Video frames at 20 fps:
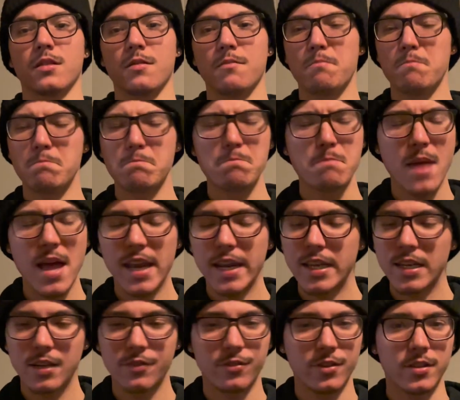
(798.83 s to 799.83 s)
Many
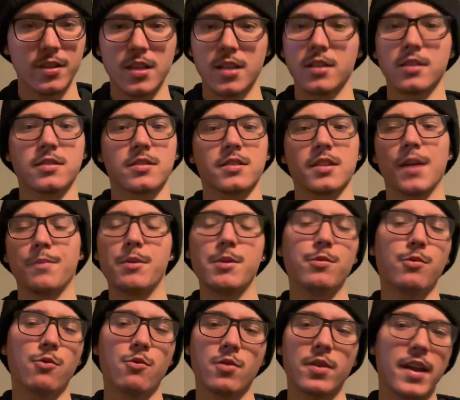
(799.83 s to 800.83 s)
different things that people
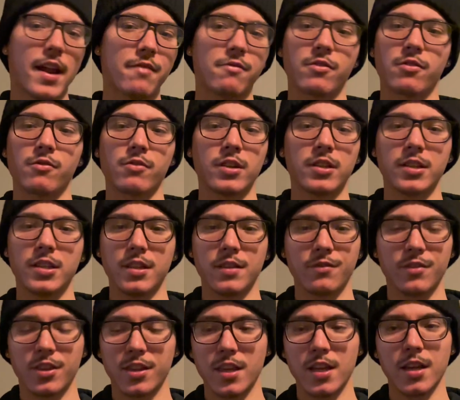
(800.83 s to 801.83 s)
would never really even
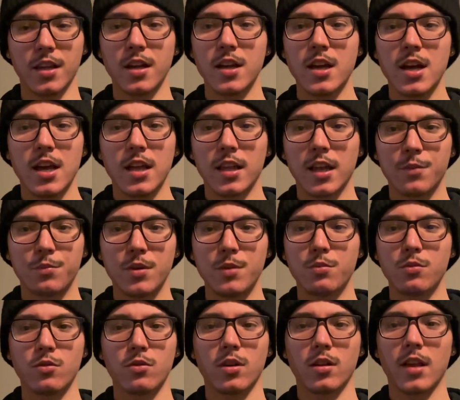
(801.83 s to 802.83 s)
think. Like
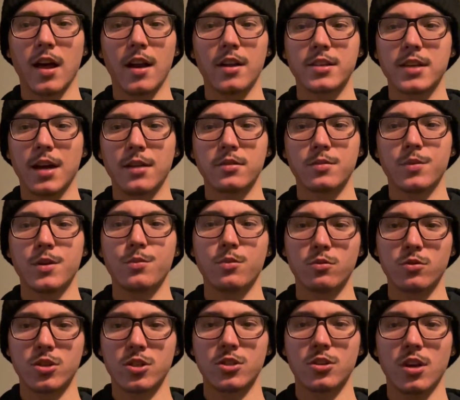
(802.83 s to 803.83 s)
people, a lot of times people
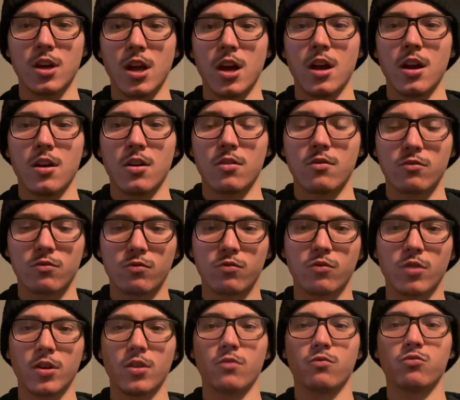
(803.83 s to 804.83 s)
just
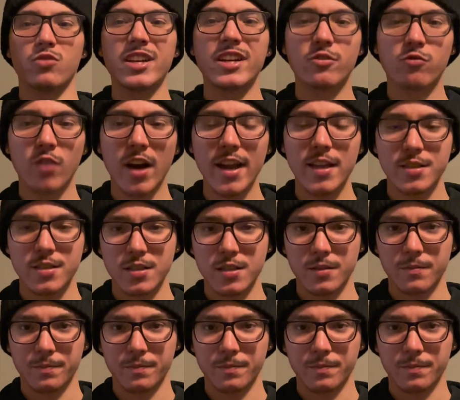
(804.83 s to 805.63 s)
regress